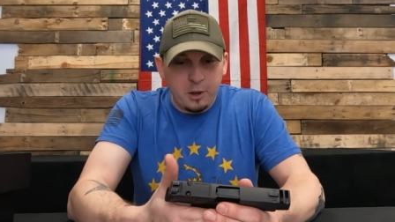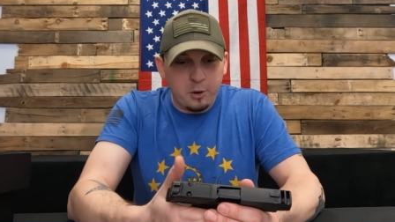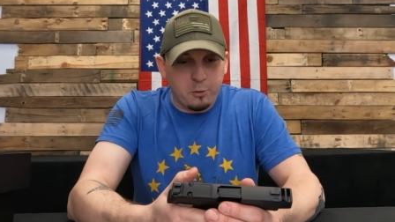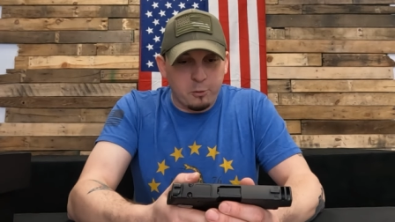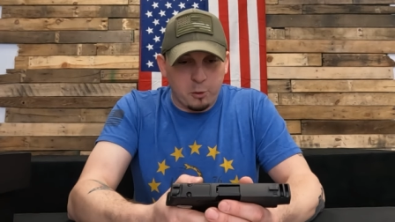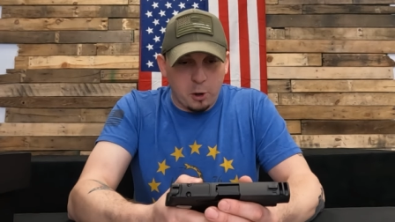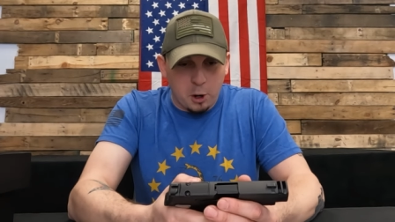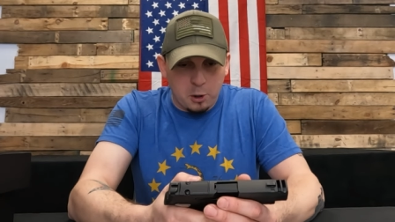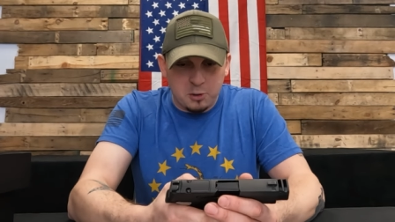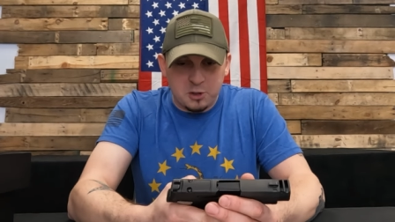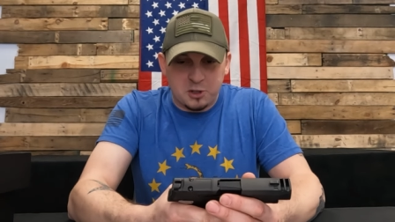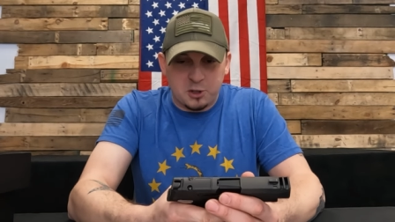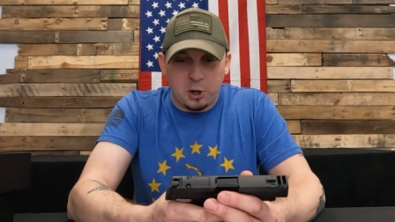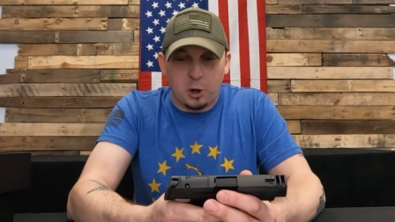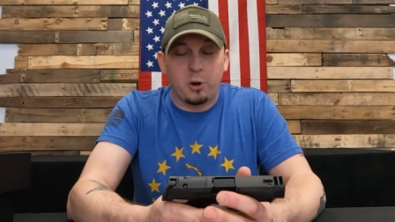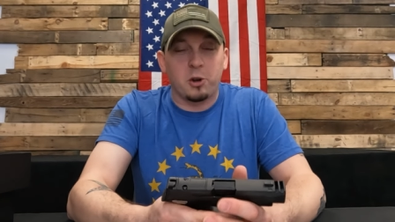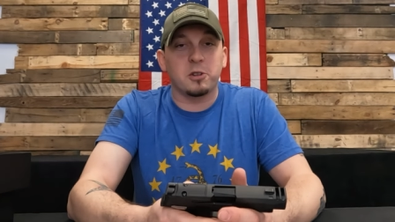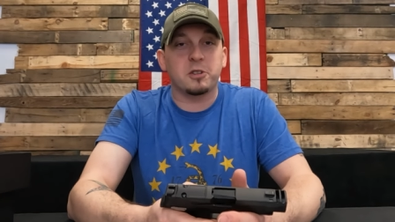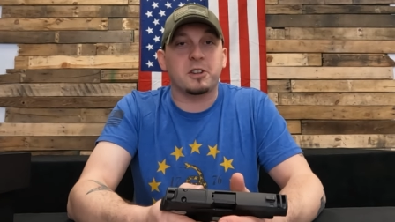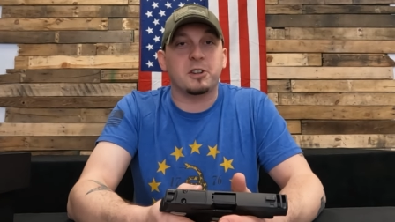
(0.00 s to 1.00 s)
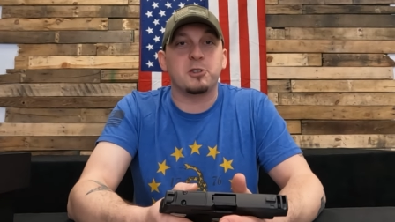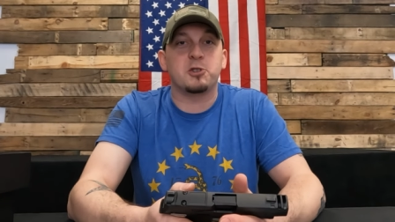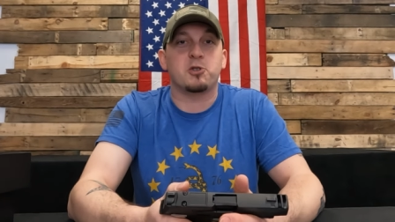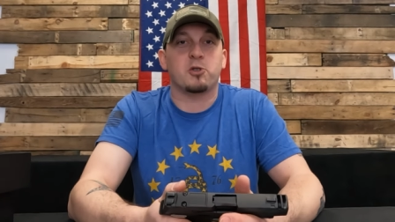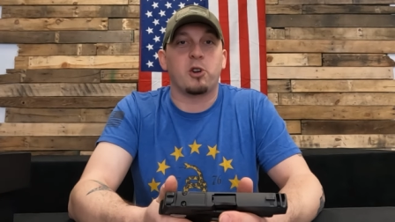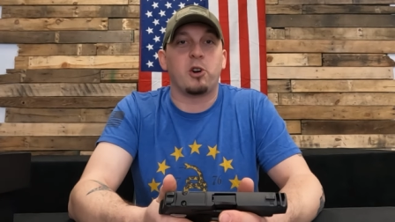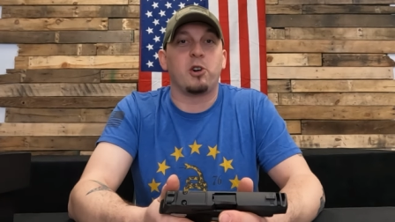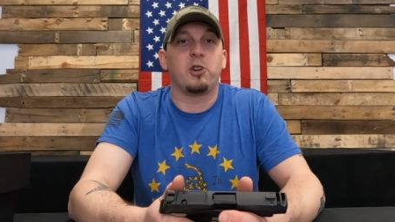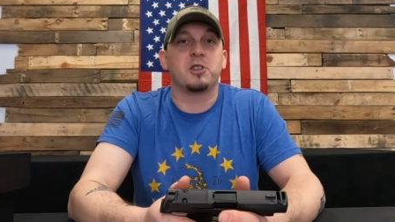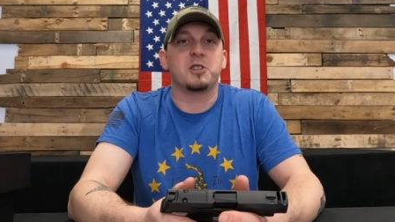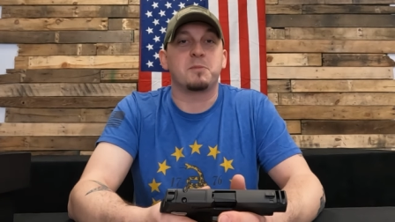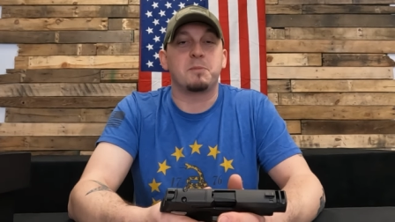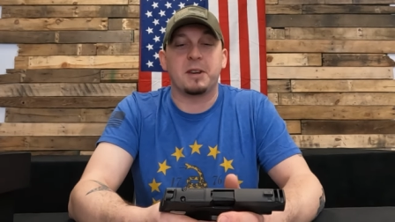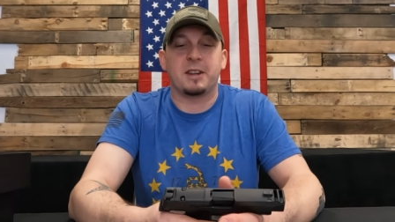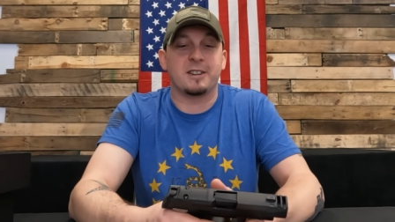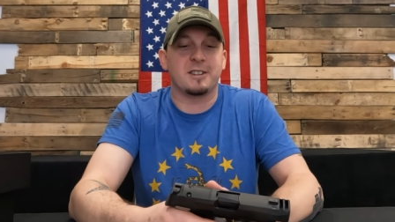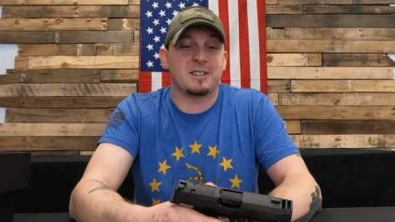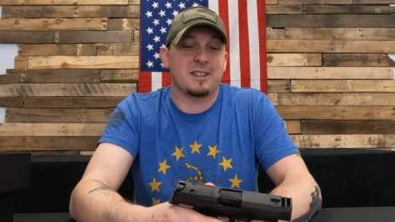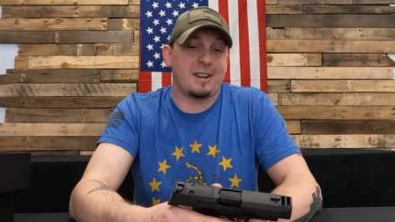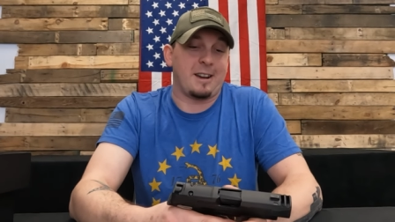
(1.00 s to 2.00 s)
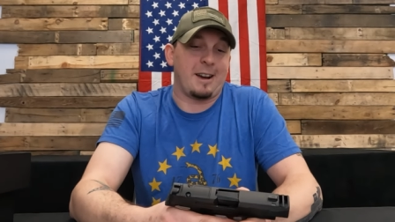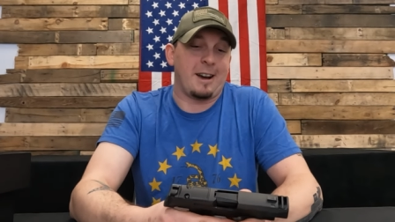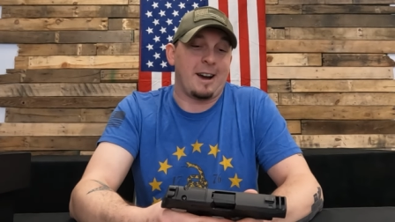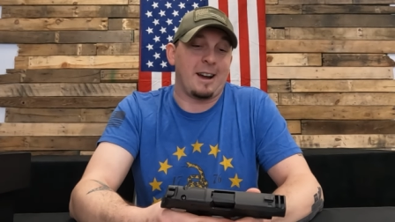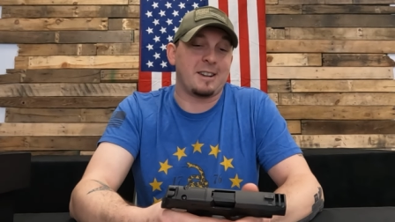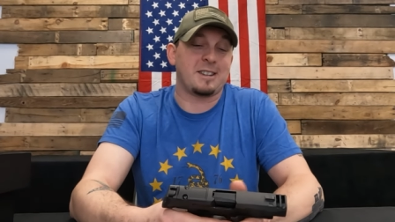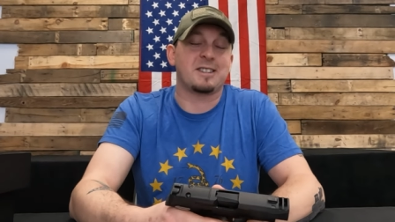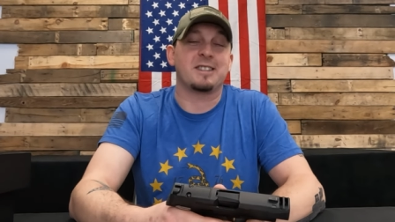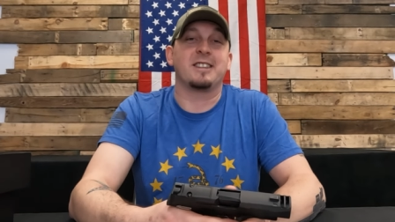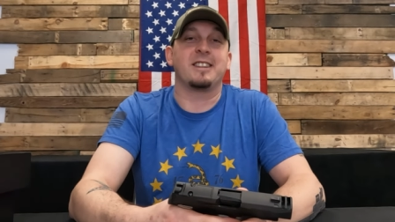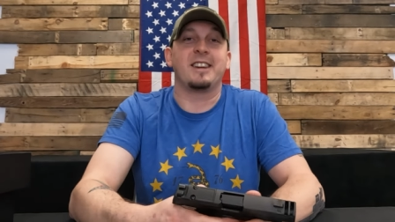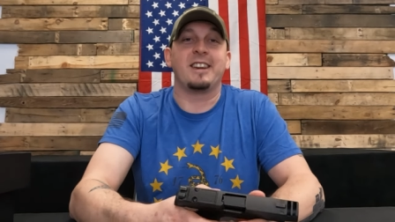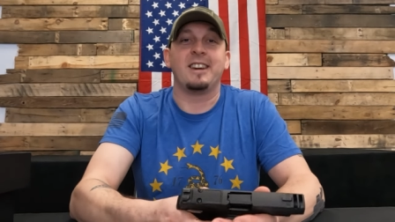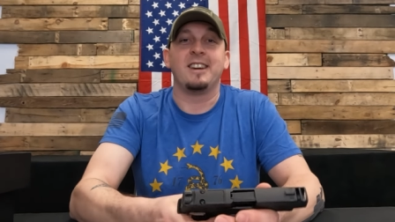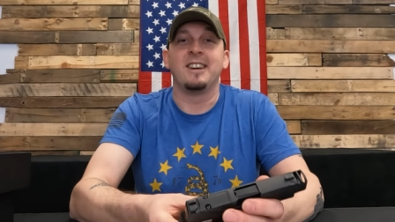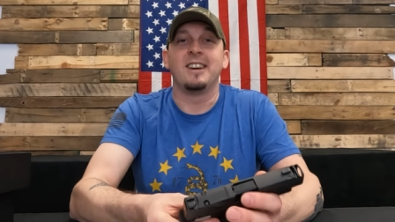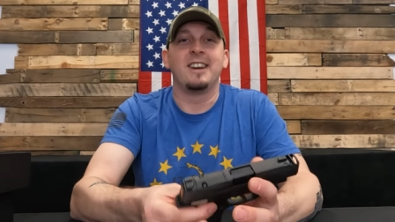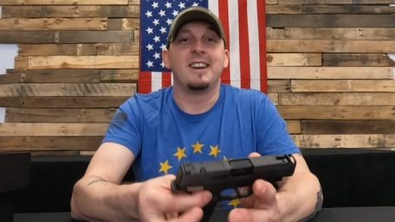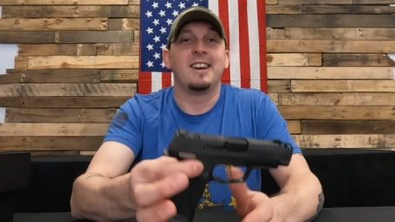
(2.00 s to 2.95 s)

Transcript: rose gold controls, because honestly,